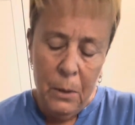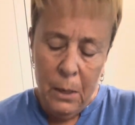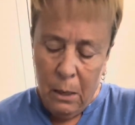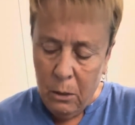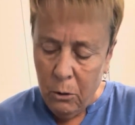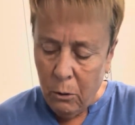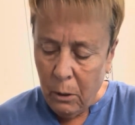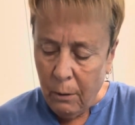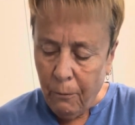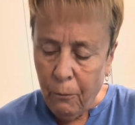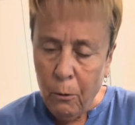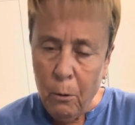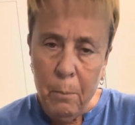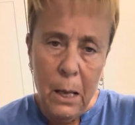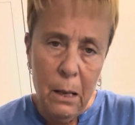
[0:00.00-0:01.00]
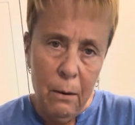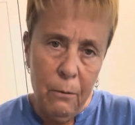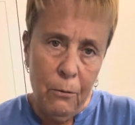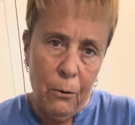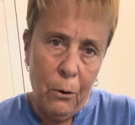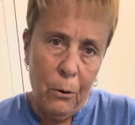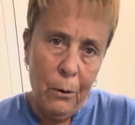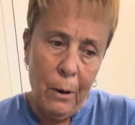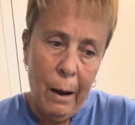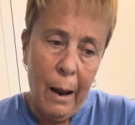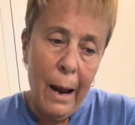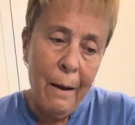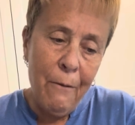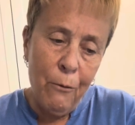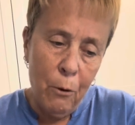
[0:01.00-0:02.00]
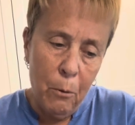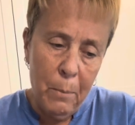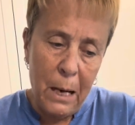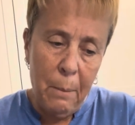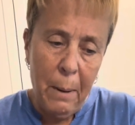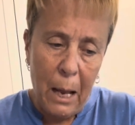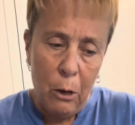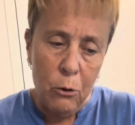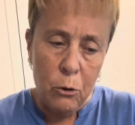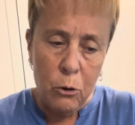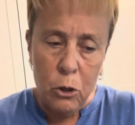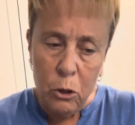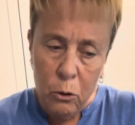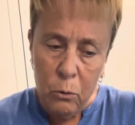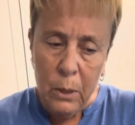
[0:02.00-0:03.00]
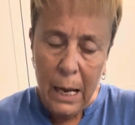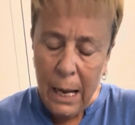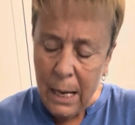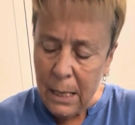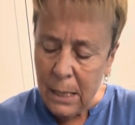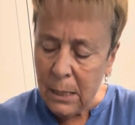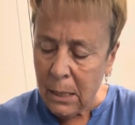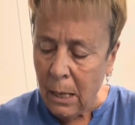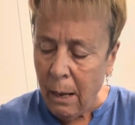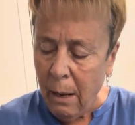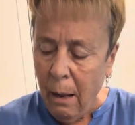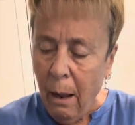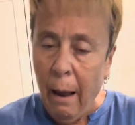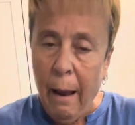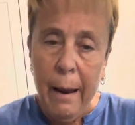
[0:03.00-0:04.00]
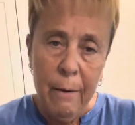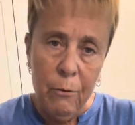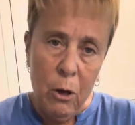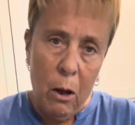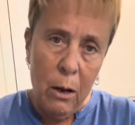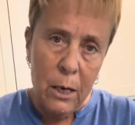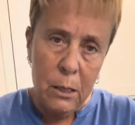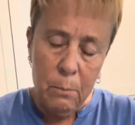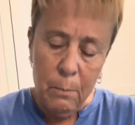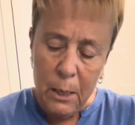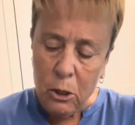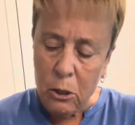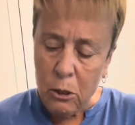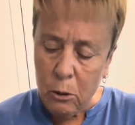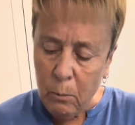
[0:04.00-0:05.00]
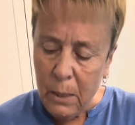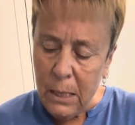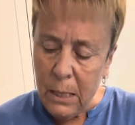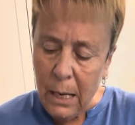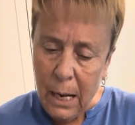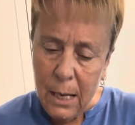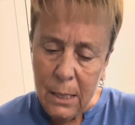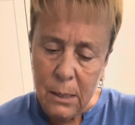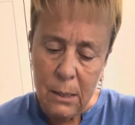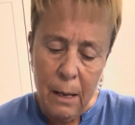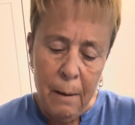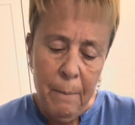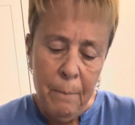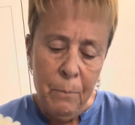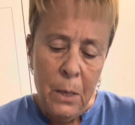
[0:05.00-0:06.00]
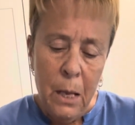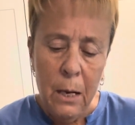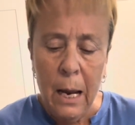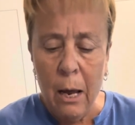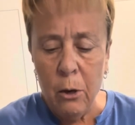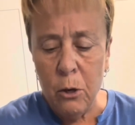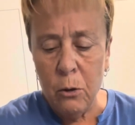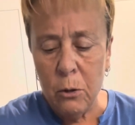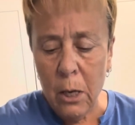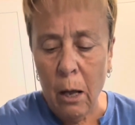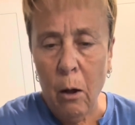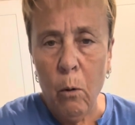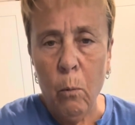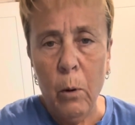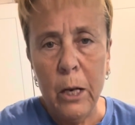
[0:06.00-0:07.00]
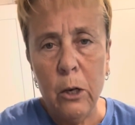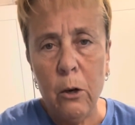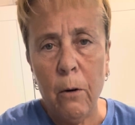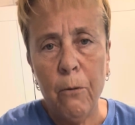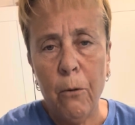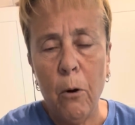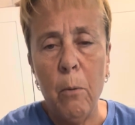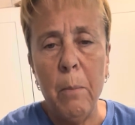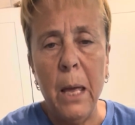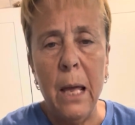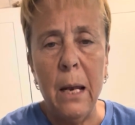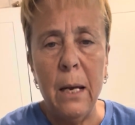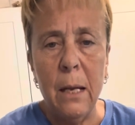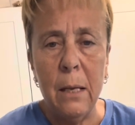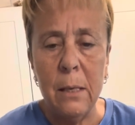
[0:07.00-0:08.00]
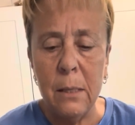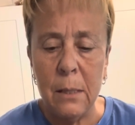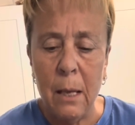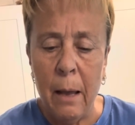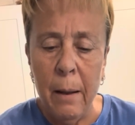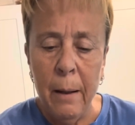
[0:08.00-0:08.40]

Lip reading: And you're gonna ferment I ferment about 2 days. I have gone as much as 3 days. And how you tell when your ferment is